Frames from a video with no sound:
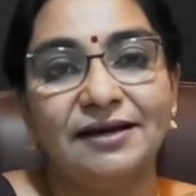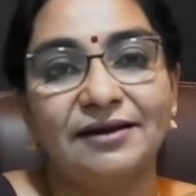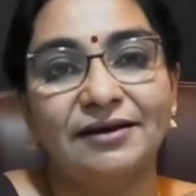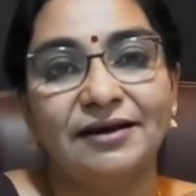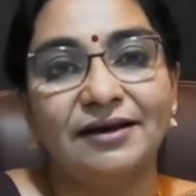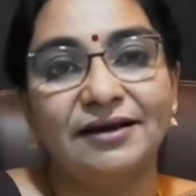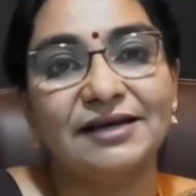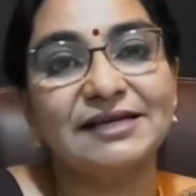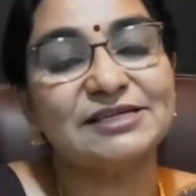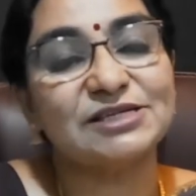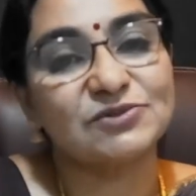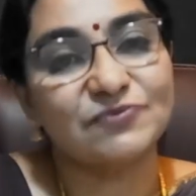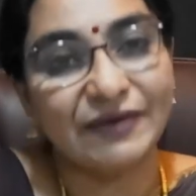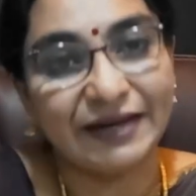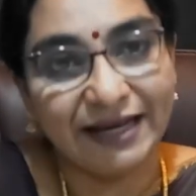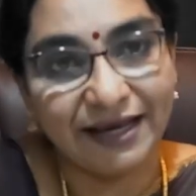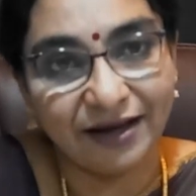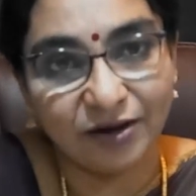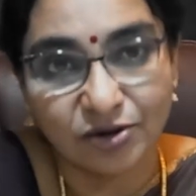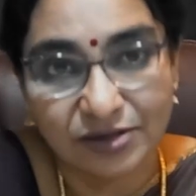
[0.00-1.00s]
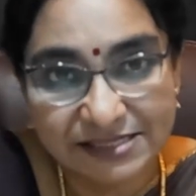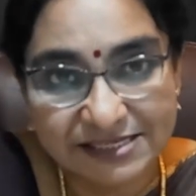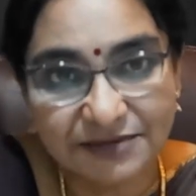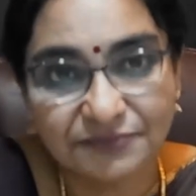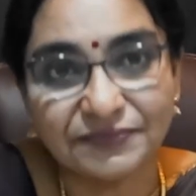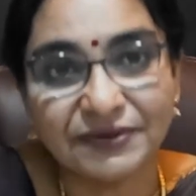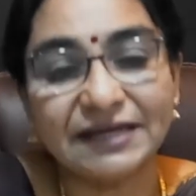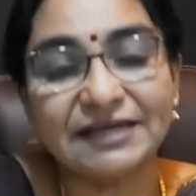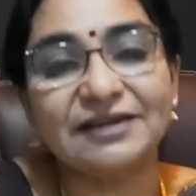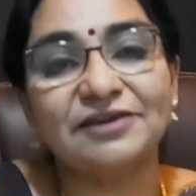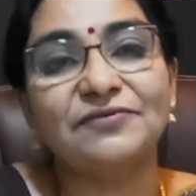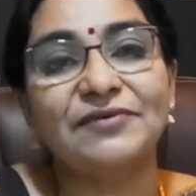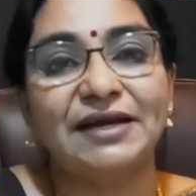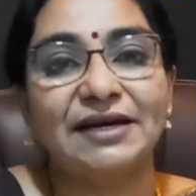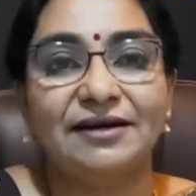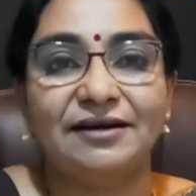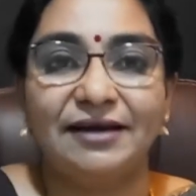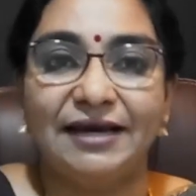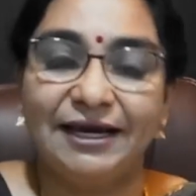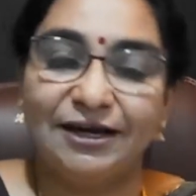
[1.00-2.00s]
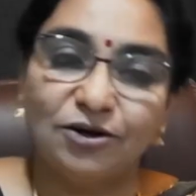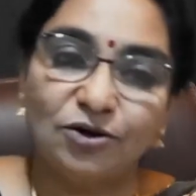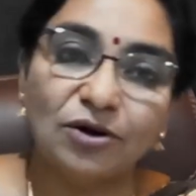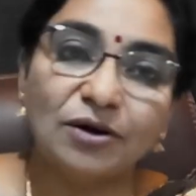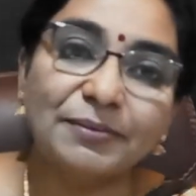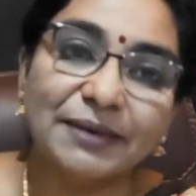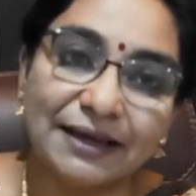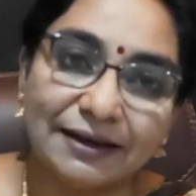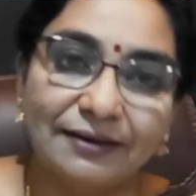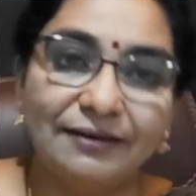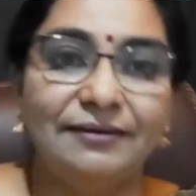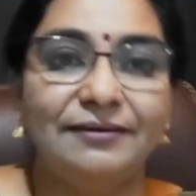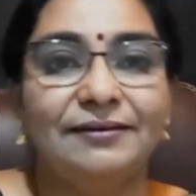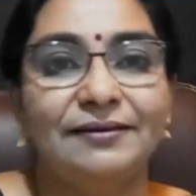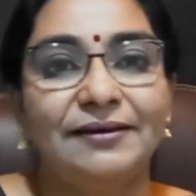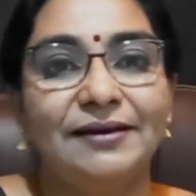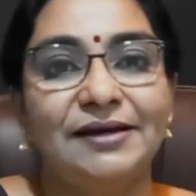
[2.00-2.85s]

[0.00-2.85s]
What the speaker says: It is very cost effective and economical.